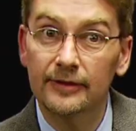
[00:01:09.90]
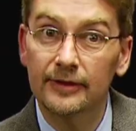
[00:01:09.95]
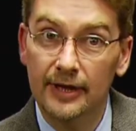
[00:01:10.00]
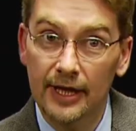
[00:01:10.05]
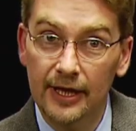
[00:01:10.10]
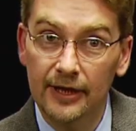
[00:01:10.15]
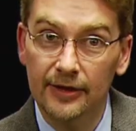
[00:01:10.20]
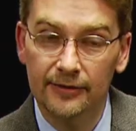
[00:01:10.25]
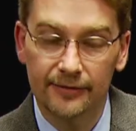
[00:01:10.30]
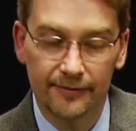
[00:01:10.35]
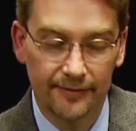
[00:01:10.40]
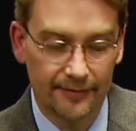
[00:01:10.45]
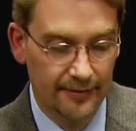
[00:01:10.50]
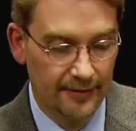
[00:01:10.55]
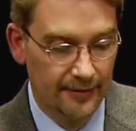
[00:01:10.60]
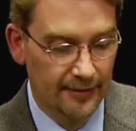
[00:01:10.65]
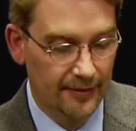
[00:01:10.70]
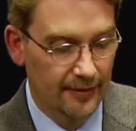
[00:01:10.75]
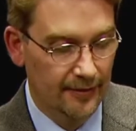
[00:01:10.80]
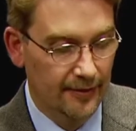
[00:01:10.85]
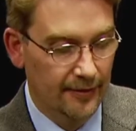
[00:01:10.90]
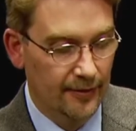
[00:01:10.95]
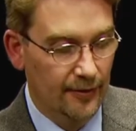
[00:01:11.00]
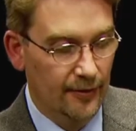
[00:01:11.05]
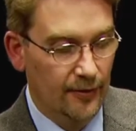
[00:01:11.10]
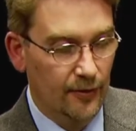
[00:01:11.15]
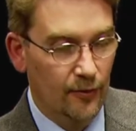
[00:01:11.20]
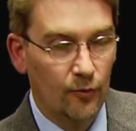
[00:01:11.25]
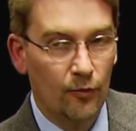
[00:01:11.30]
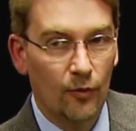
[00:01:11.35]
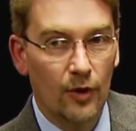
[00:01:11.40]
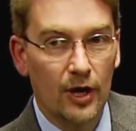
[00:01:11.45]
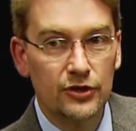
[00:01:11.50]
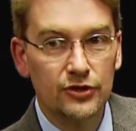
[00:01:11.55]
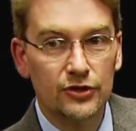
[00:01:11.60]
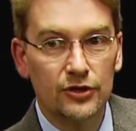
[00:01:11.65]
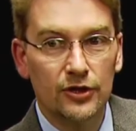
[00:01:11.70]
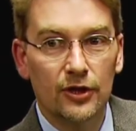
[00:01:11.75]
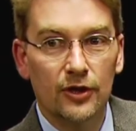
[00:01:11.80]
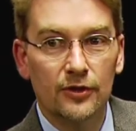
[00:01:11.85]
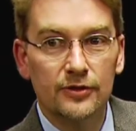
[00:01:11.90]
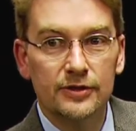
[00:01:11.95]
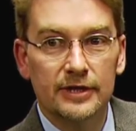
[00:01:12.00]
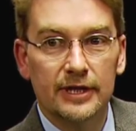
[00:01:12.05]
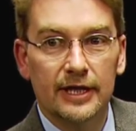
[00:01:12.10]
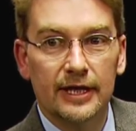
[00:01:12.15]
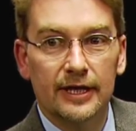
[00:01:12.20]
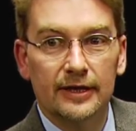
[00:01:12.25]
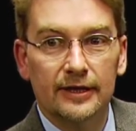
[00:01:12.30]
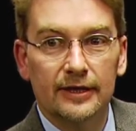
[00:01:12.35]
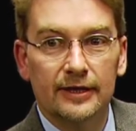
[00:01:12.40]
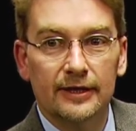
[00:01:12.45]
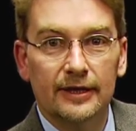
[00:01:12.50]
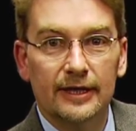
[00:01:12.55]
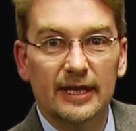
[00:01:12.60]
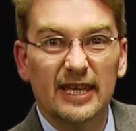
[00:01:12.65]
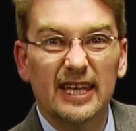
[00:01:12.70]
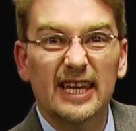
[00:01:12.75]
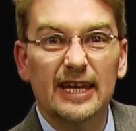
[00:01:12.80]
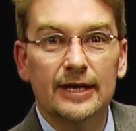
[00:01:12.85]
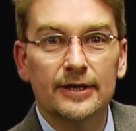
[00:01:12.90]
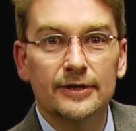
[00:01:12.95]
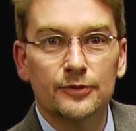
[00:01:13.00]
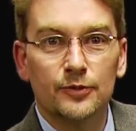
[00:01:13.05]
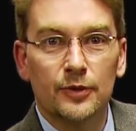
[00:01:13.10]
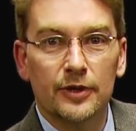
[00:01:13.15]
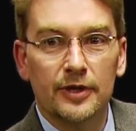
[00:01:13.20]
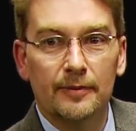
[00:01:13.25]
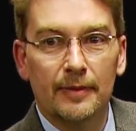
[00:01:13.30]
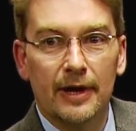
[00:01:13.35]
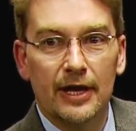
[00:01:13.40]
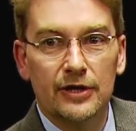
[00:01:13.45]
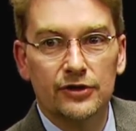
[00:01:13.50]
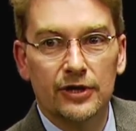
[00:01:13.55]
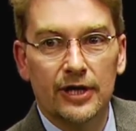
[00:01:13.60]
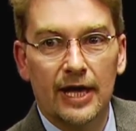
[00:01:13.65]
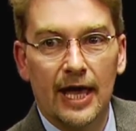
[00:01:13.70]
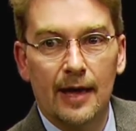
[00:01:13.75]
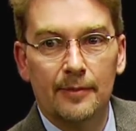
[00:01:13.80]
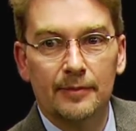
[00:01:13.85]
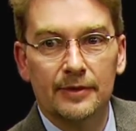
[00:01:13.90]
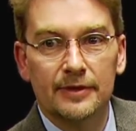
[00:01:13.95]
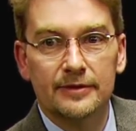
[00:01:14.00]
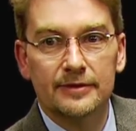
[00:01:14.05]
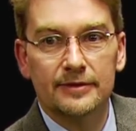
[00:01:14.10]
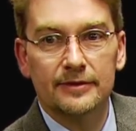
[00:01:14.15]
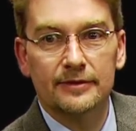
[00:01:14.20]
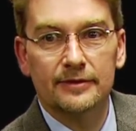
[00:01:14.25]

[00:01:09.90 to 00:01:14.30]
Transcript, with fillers: Thank you. Watch closely. Here's where the magic happens.